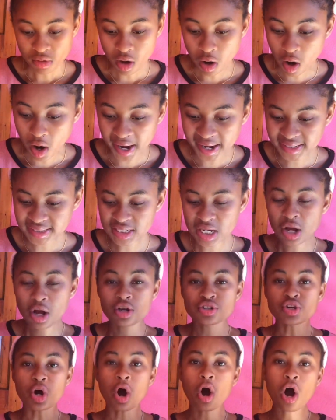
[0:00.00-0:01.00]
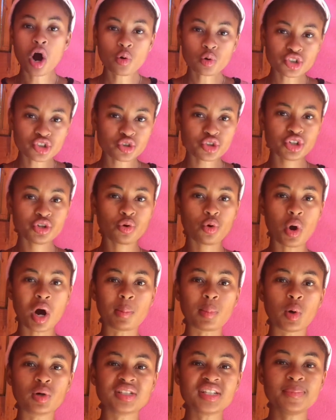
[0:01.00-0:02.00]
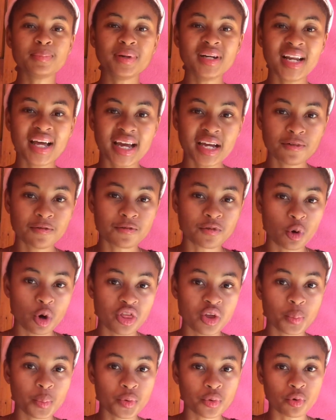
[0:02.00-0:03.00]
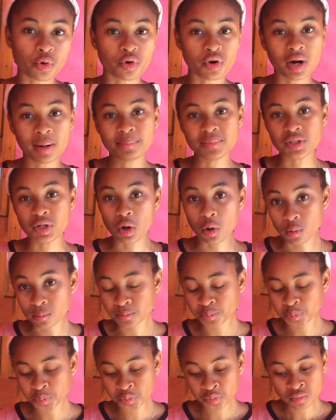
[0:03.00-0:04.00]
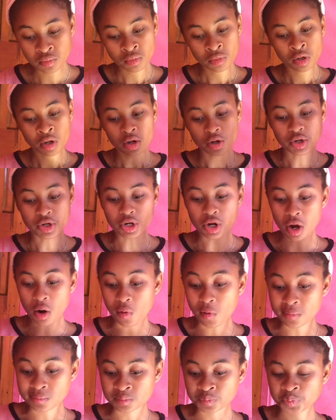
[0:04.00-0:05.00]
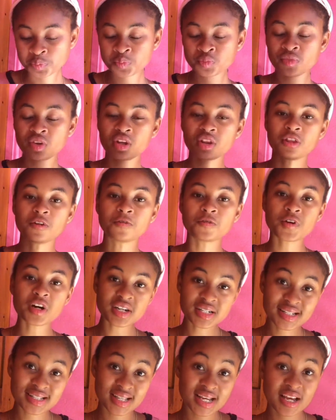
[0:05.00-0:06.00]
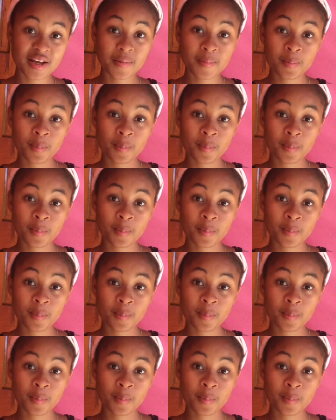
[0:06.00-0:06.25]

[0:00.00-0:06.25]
All right, so how should you go about applying for the program now? The first thing